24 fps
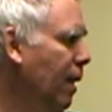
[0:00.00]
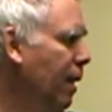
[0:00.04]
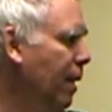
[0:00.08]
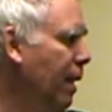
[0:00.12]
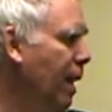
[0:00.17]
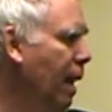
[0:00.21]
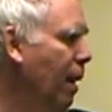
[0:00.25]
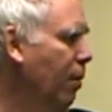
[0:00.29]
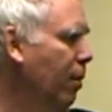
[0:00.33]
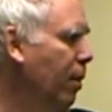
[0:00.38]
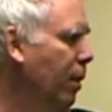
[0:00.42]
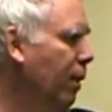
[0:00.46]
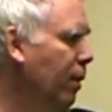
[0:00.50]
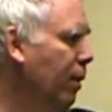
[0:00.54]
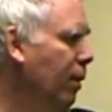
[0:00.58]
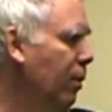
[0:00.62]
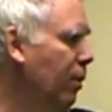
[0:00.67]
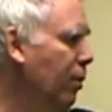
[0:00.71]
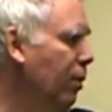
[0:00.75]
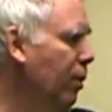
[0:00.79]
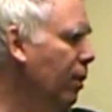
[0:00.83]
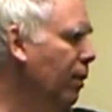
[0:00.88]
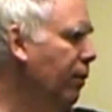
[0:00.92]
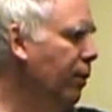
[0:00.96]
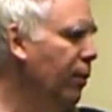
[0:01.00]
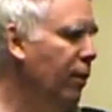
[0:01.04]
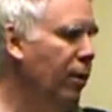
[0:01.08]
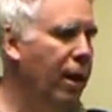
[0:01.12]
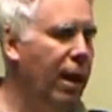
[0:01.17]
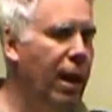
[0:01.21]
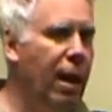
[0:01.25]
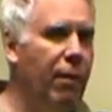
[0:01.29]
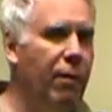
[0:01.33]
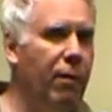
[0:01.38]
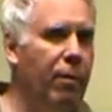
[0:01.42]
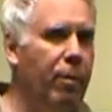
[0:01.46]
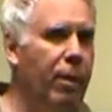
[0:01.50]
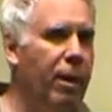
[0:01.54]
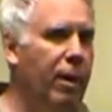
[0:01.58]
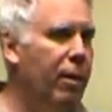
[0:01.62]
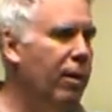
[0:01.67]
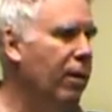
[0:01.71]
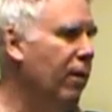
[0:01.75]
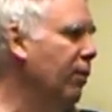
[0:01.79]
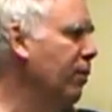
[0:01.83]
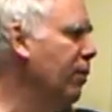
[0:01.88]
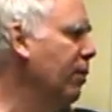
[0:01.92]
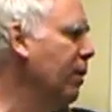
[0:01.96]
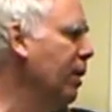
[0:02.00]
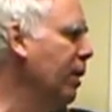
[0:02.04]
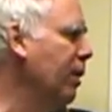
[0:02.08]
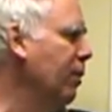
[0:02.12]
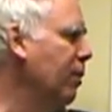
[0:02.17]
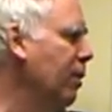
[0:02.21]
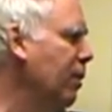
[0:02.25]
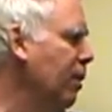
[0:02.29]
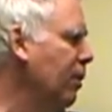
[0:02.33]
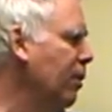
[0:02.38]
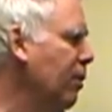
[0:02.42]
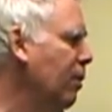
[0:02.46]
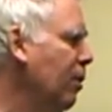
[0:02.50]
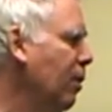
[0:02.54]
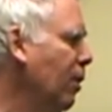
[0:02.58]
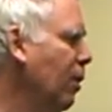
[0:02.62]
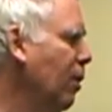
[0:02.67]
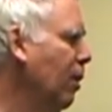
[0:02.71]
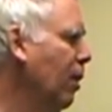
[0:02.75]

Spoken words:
and that would include if you have a pair of 6s,